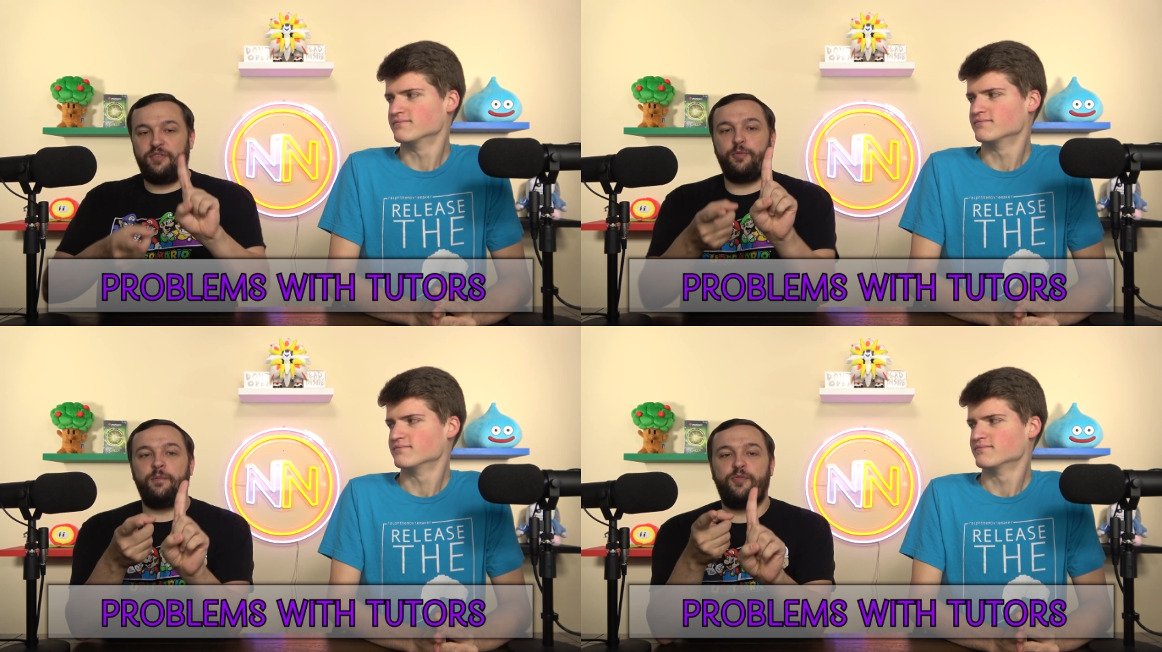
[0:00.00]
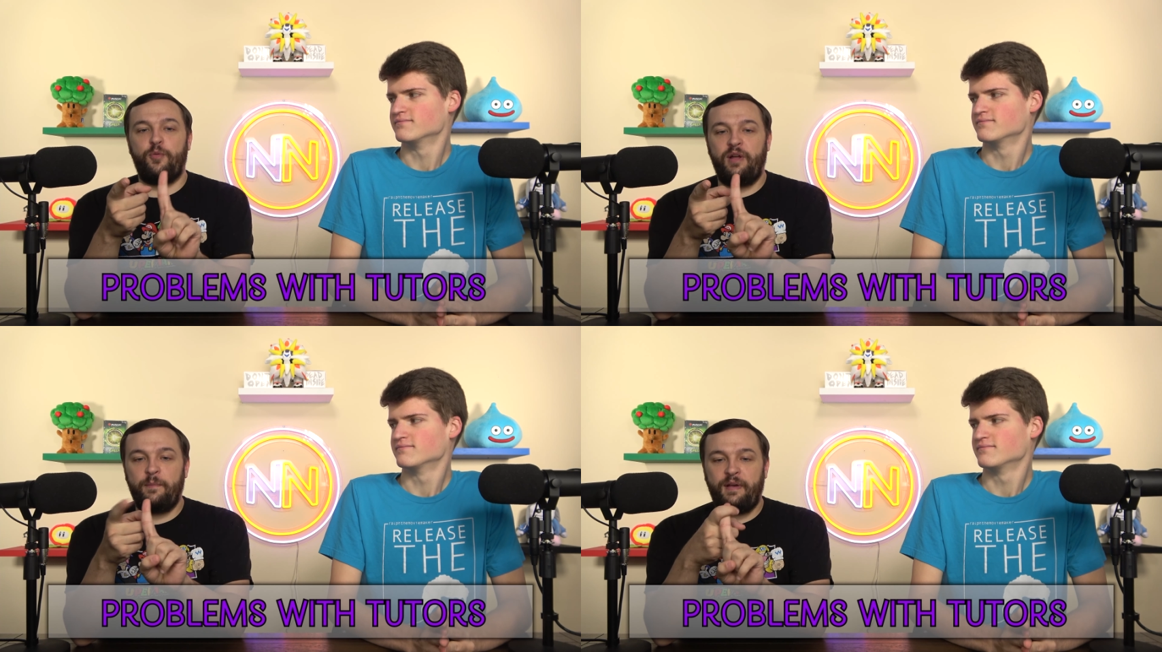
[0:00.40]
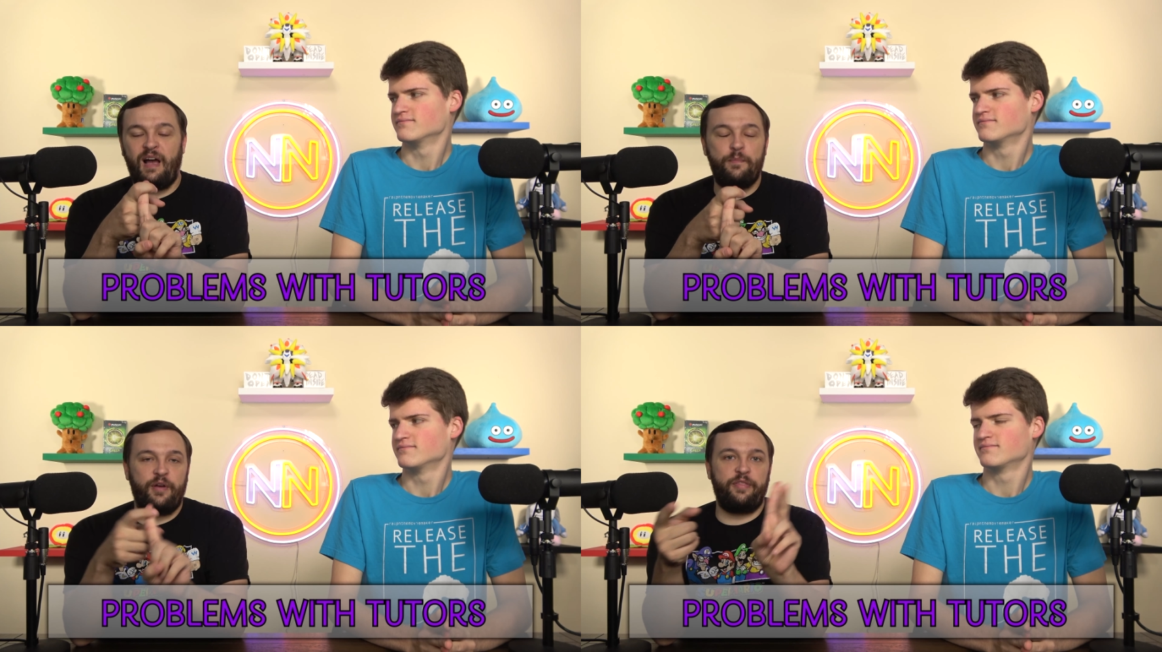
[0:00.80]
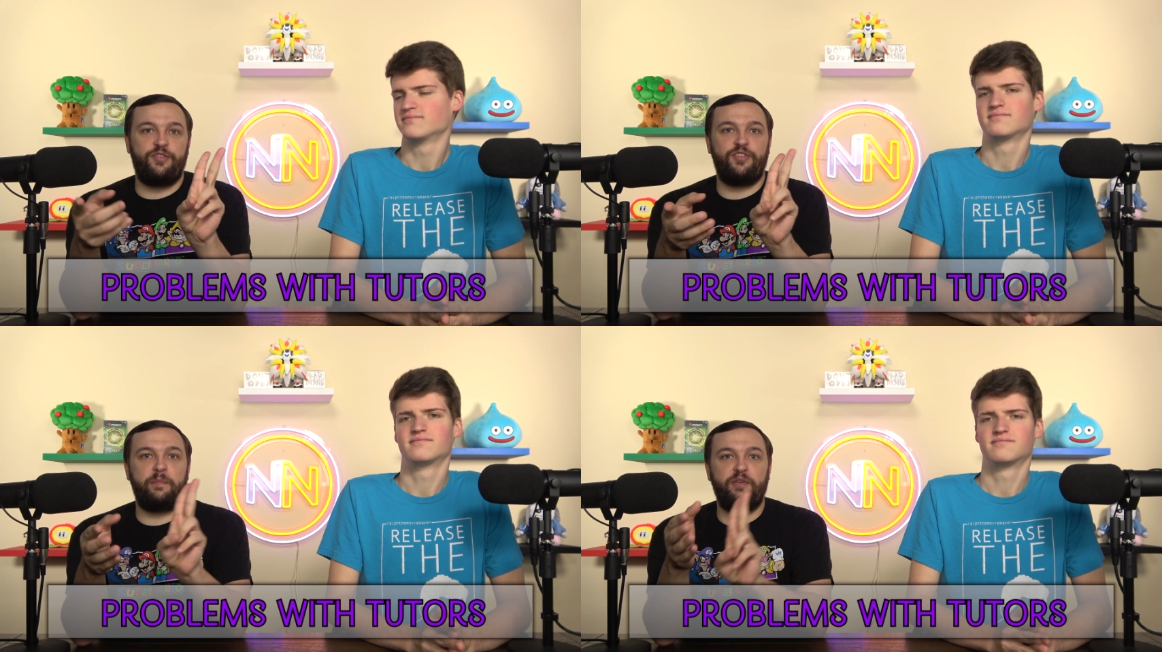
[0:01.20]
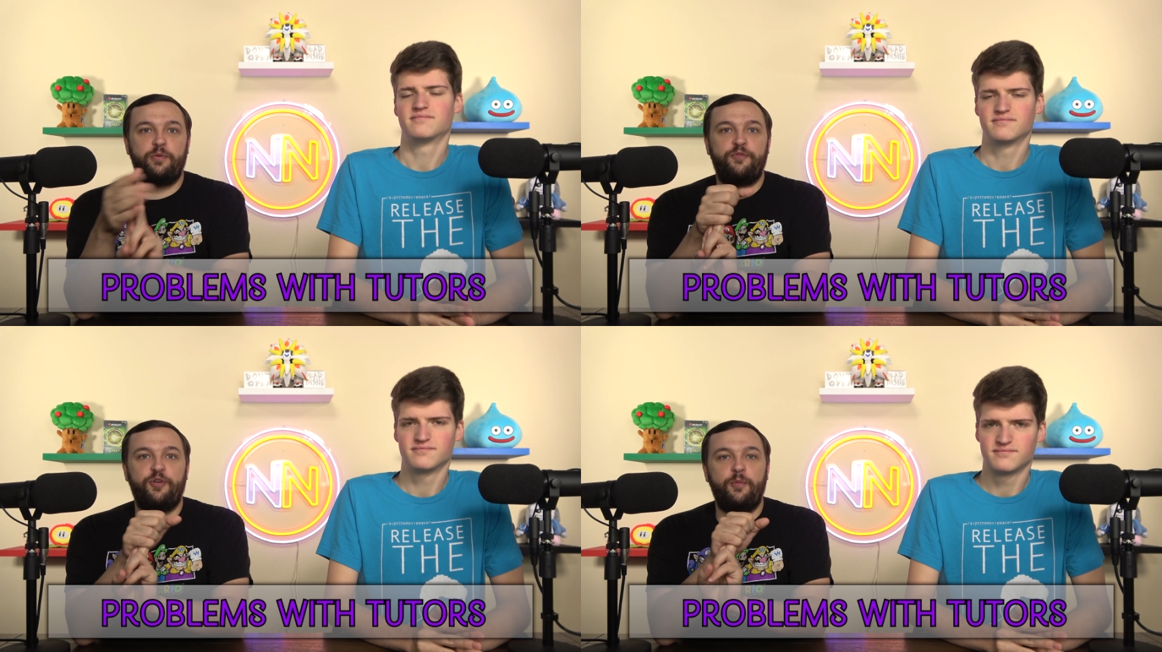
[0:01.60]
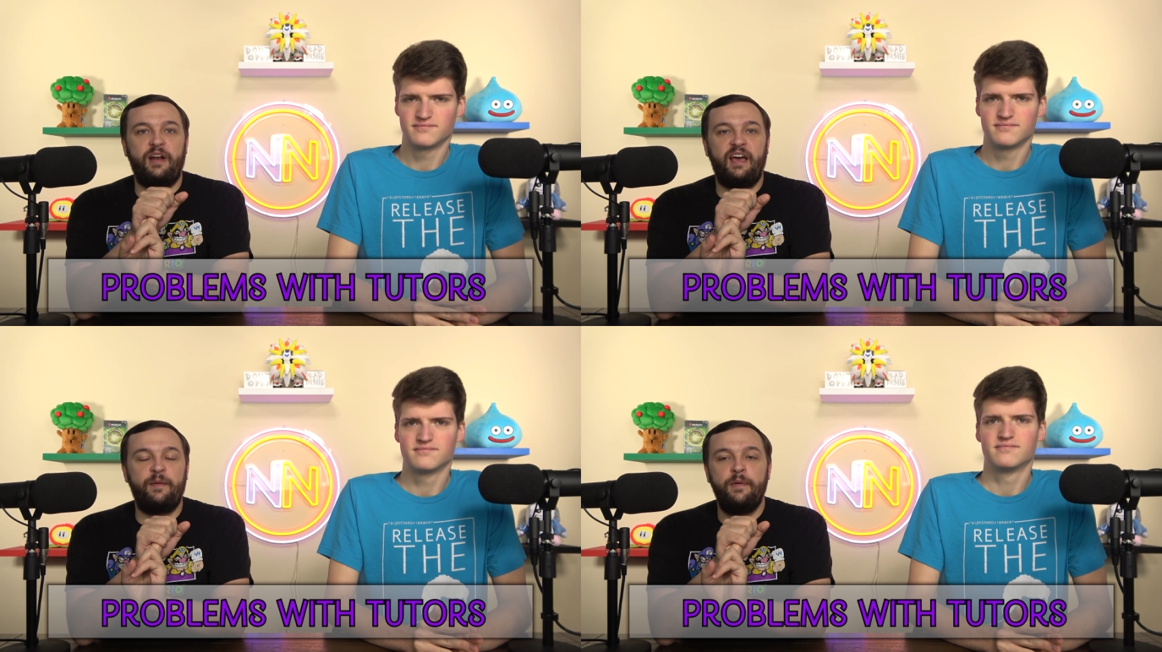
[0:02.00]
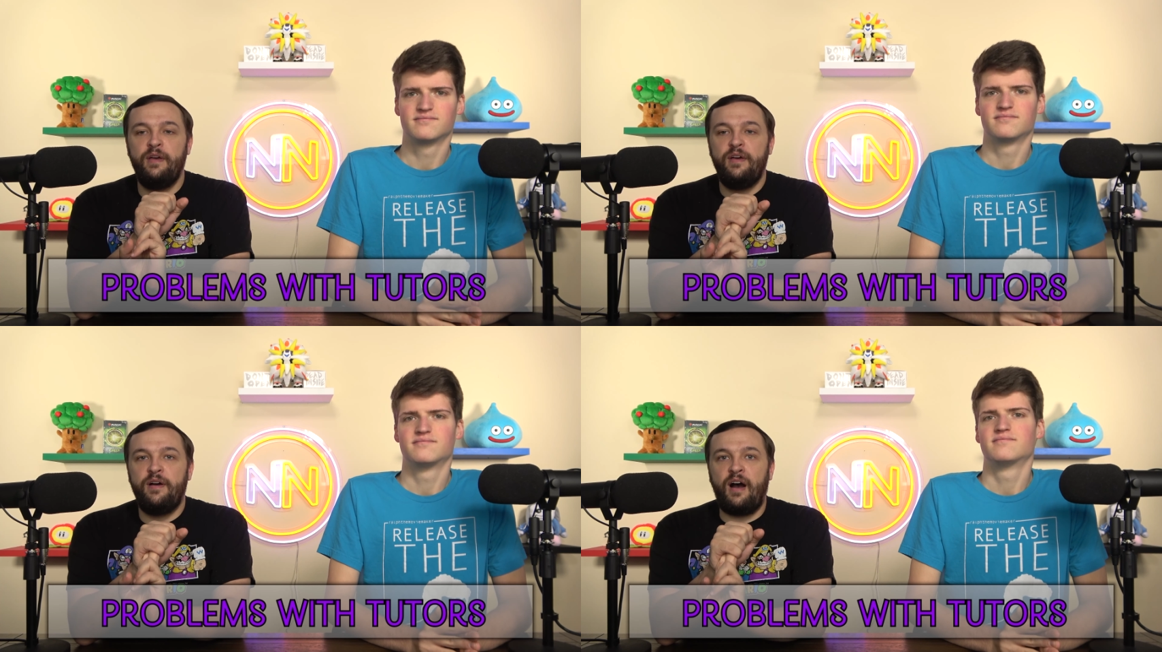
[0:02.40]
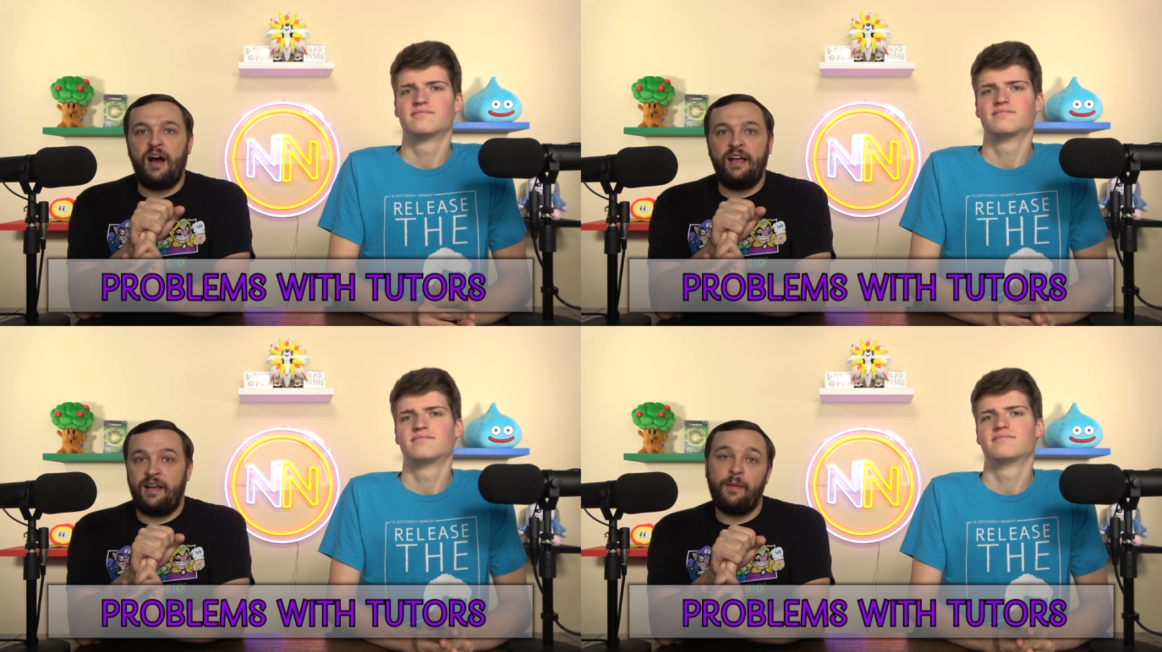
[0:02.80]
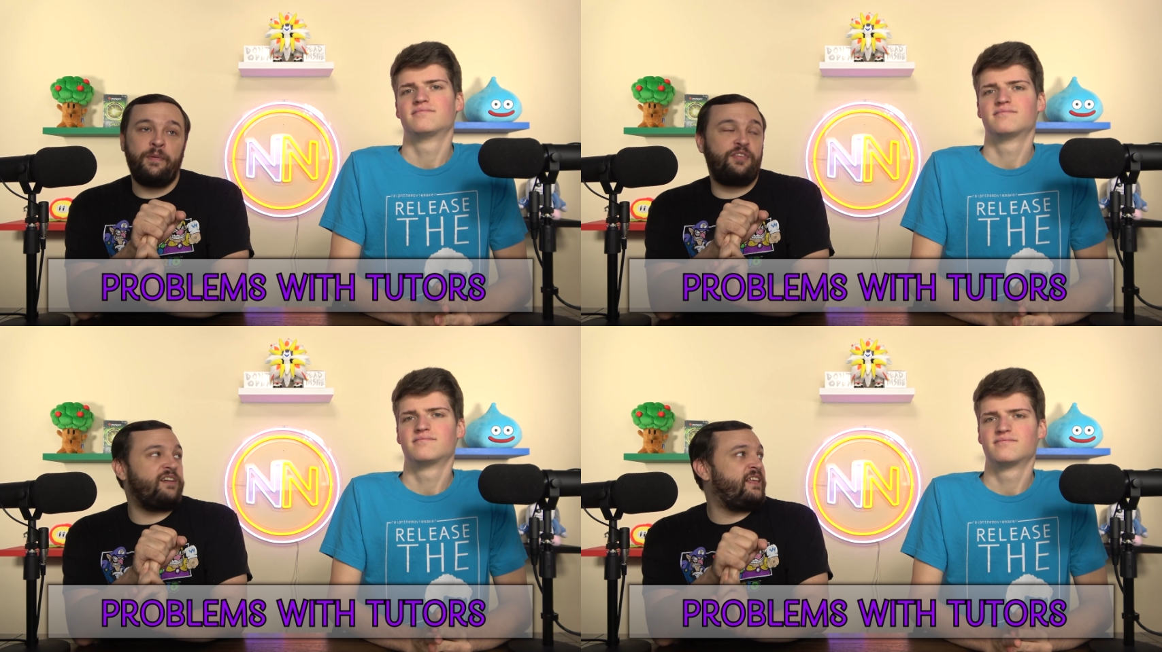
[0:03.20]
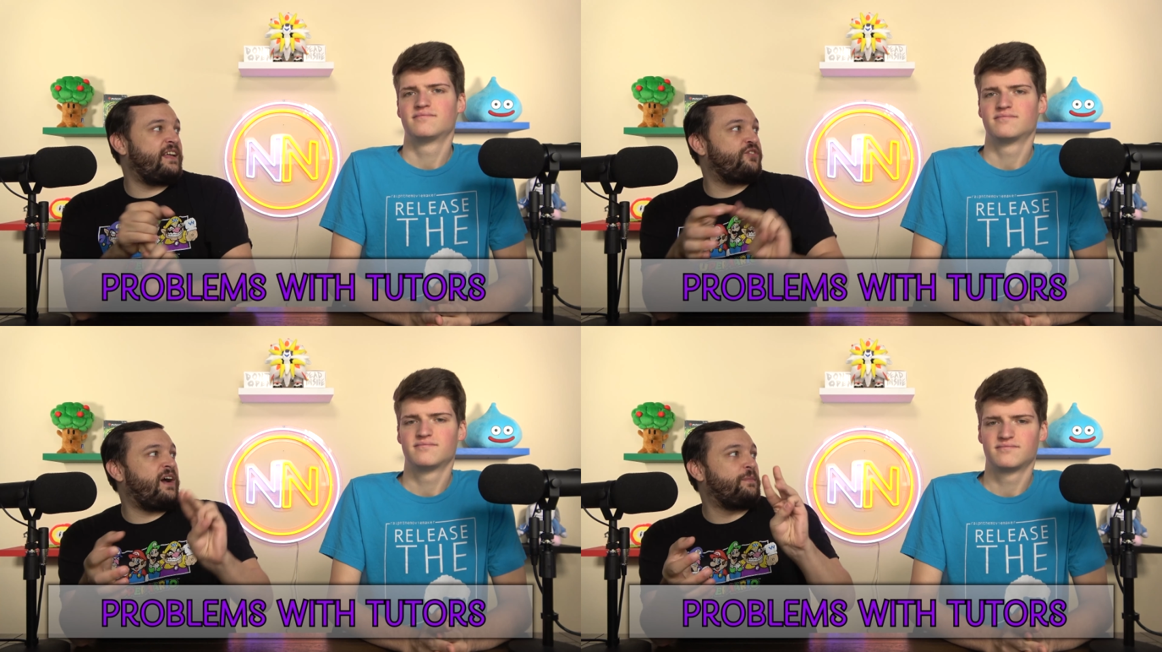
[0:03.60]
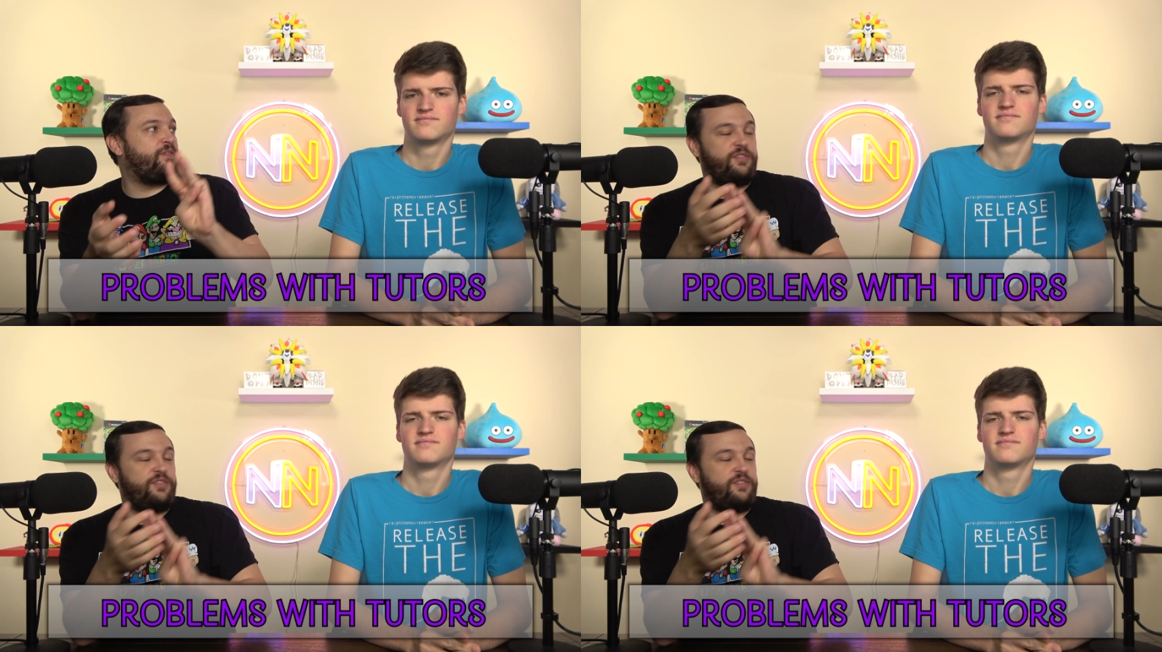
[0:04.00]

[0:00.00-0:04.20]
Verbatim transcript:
Speaker 1: one for when I'm comboing. This is the best one for when I'm uh, I'm missing land drops.